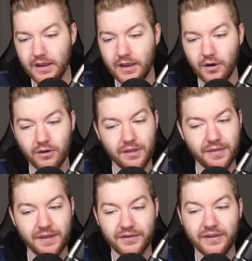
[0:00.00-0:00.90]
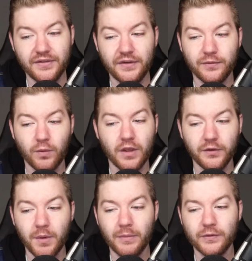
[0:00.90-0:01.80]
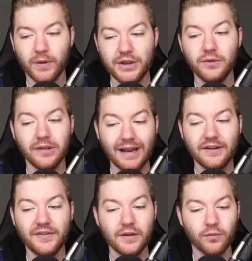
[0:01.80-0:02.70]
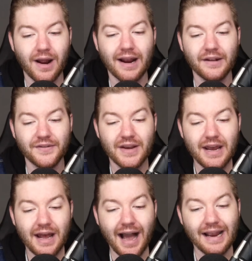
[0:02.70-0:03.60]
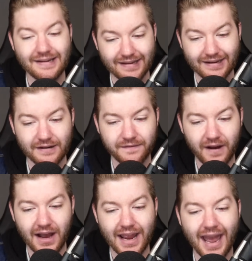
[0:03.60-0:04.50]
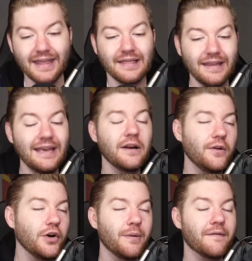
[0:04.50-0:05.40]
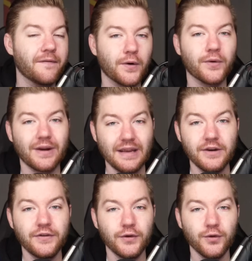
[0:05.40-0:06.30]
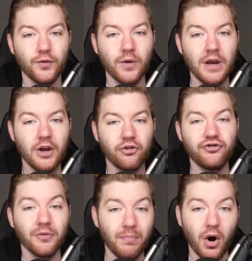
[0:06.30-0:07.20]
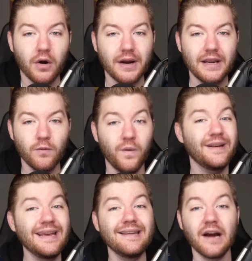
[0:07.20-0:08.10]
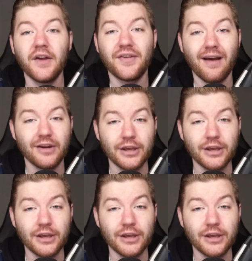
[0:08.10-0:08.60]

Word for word: you know this this is one of those moments where you'd like to see the Rockets identify and lean a little bit further into Jabari when he does have it